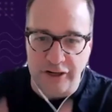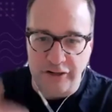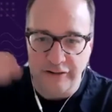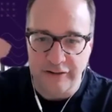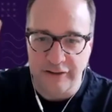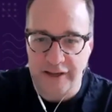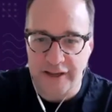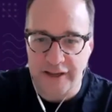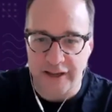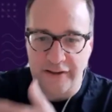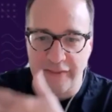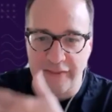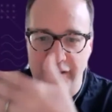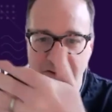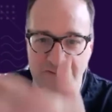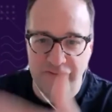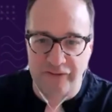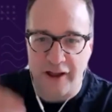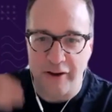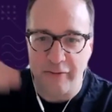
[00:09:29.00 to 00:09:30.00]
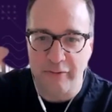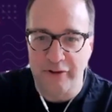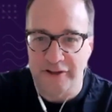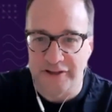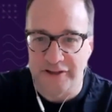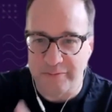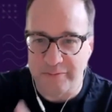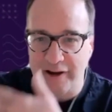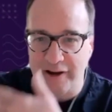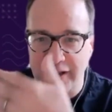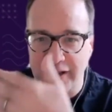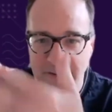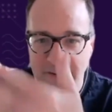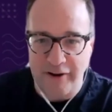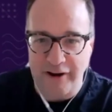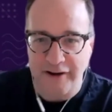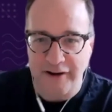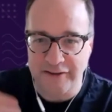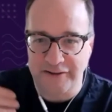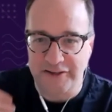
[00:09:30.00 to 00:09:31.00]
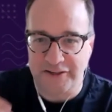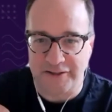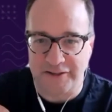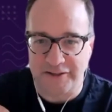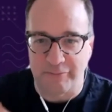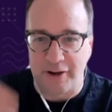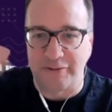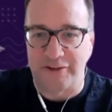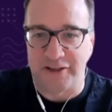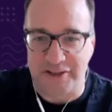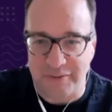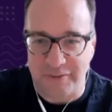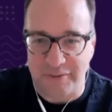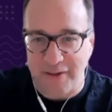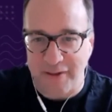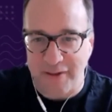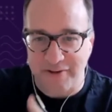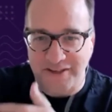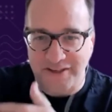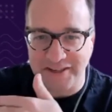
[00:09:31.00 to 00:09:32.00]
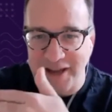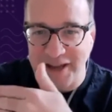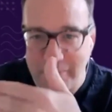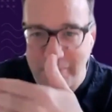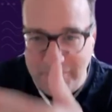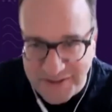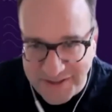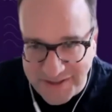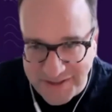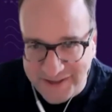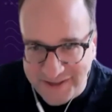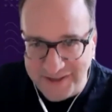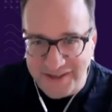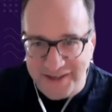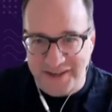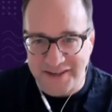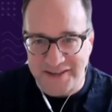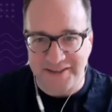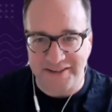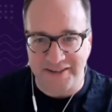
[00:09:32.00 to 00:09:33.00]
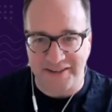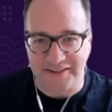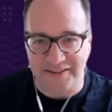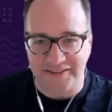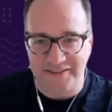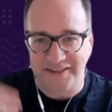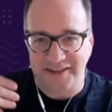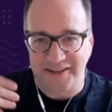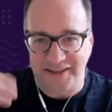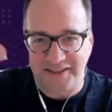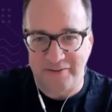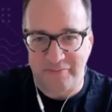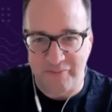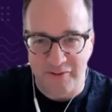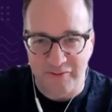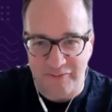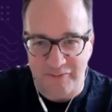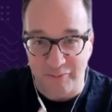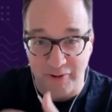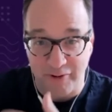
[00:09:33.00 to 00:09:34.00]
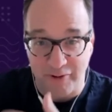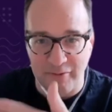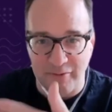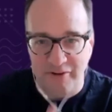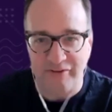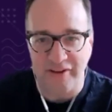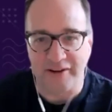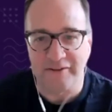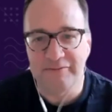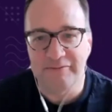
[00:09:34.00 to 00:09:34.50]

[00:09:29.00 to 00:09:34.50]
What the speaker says: like getting that flywheel spinning, right? It's just sometimes it's the baby steps that you need to get the wheel moving.